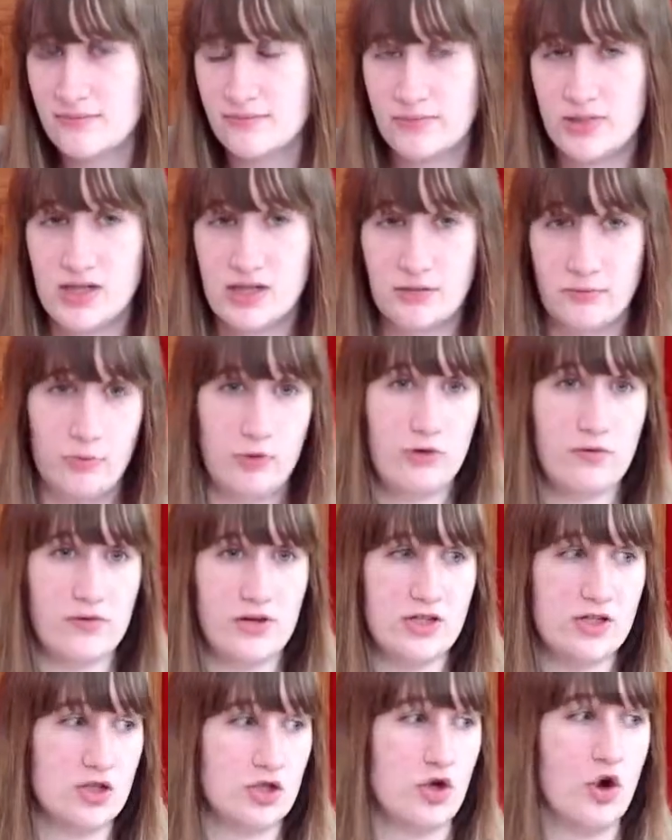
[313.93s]
But in the
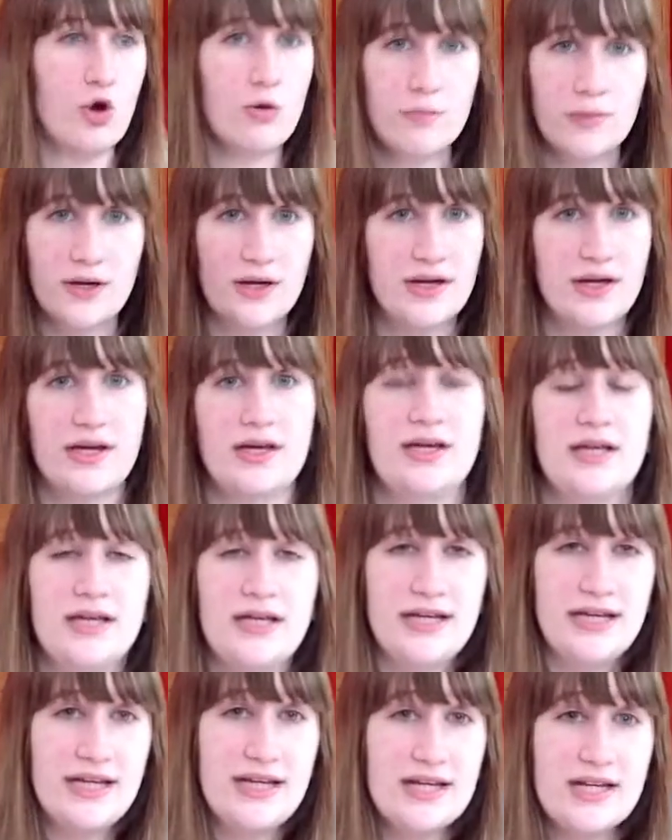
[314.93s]
movies, nope.
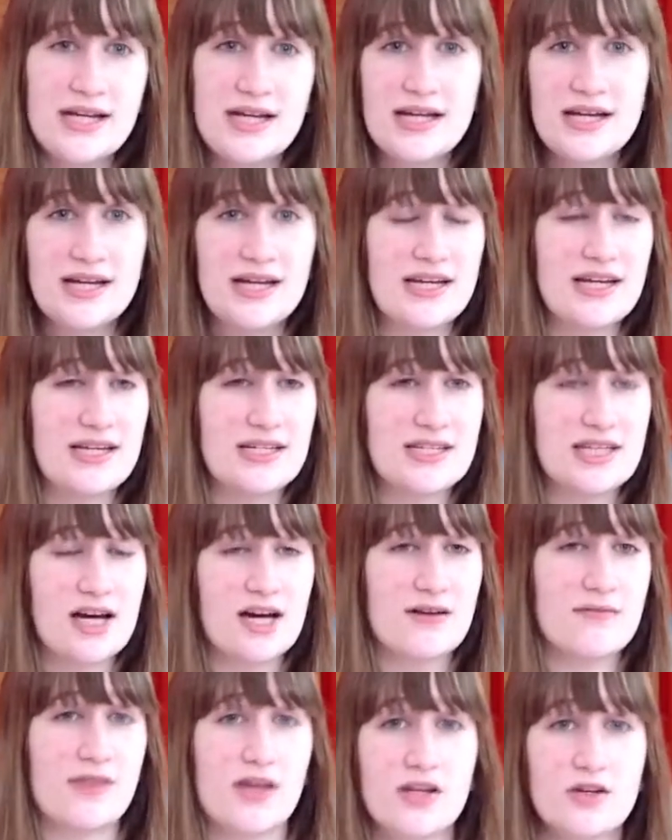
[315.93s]
He is the
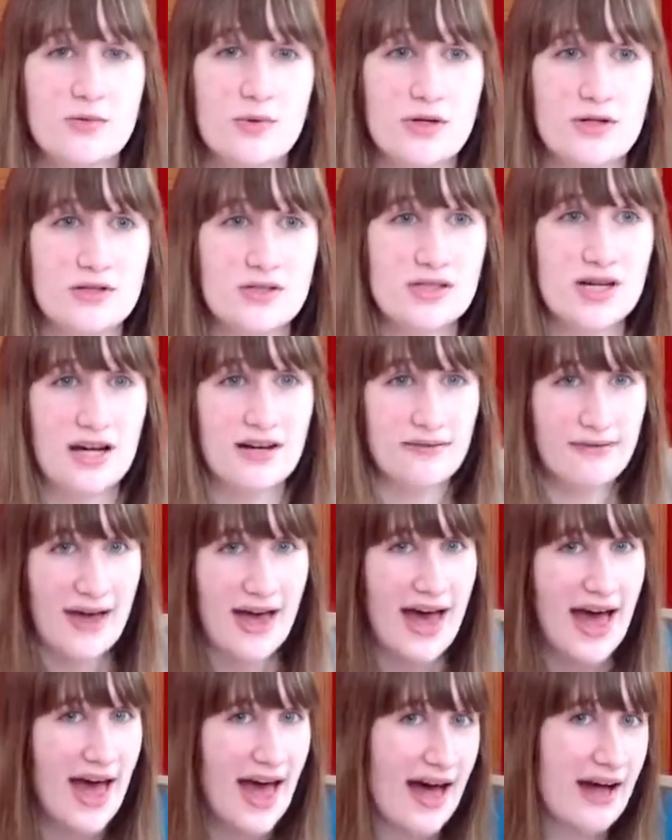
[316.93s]
god of the underworld, god of
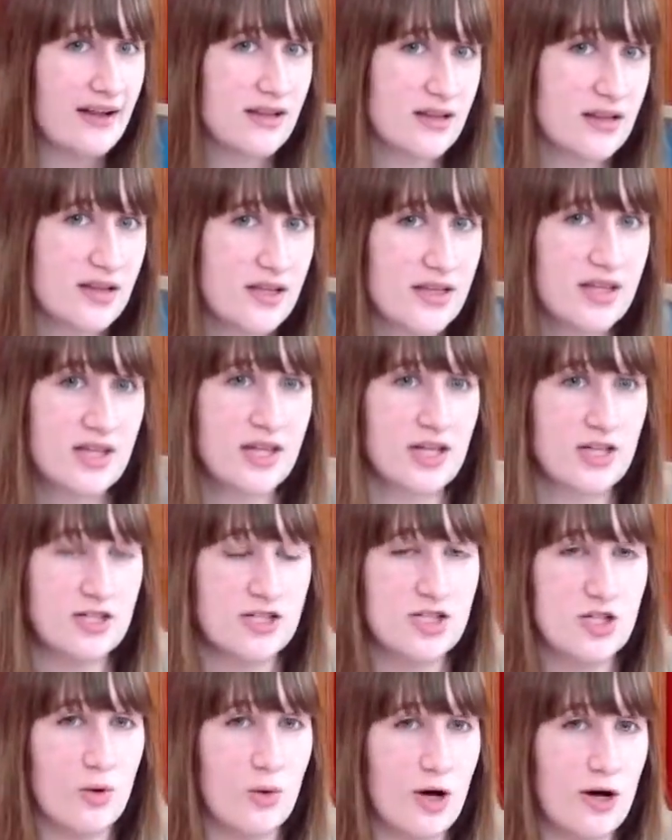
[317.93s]
hell.
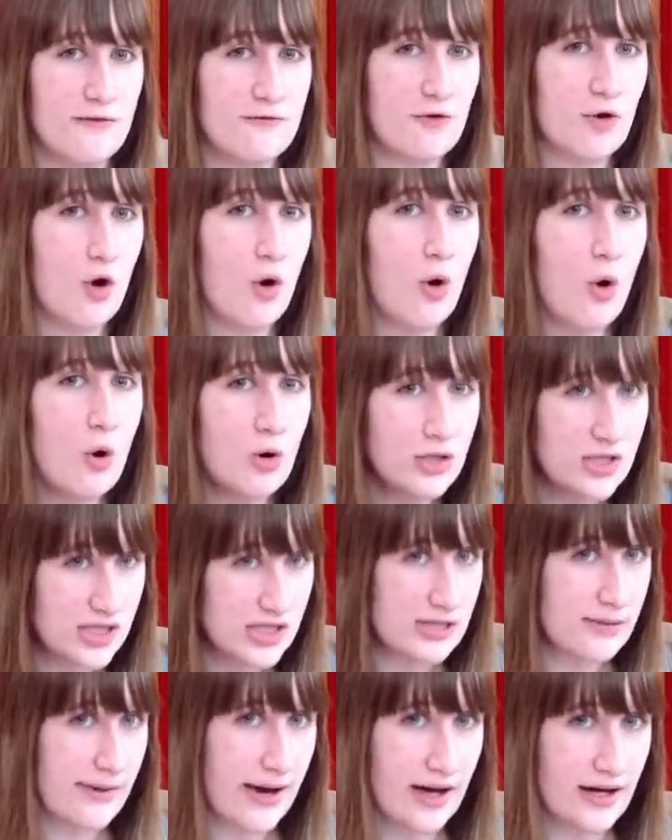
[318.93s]
So of course he's
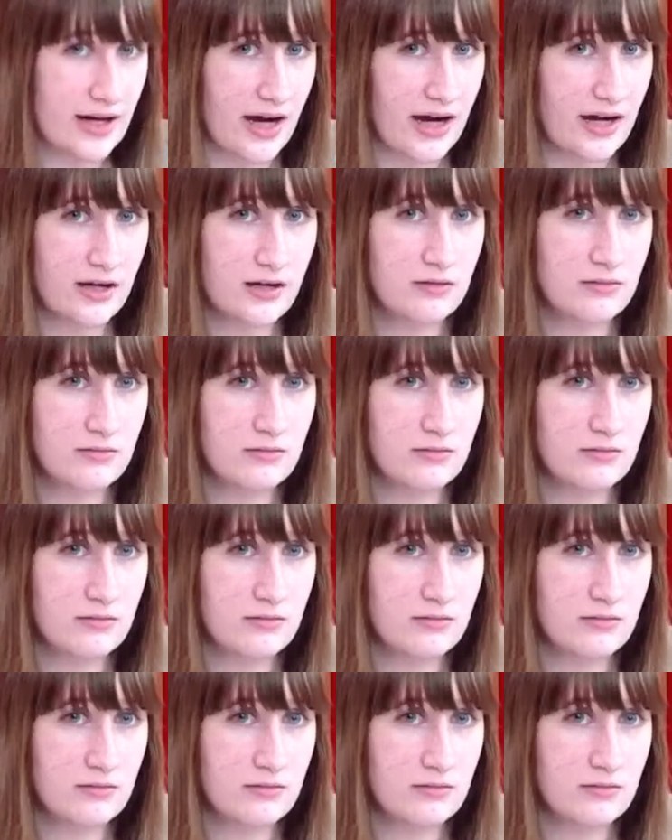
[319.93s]
the bad guy.